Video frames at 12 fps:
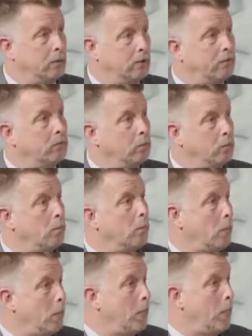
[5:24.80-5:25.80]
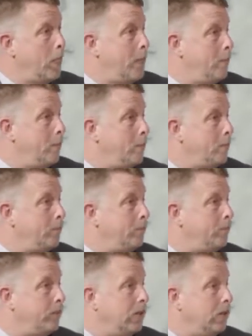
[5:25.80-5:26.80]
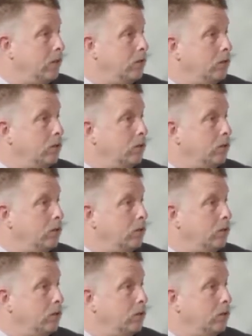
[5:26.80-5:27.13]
And we also don't know what the world of telecommuting will be.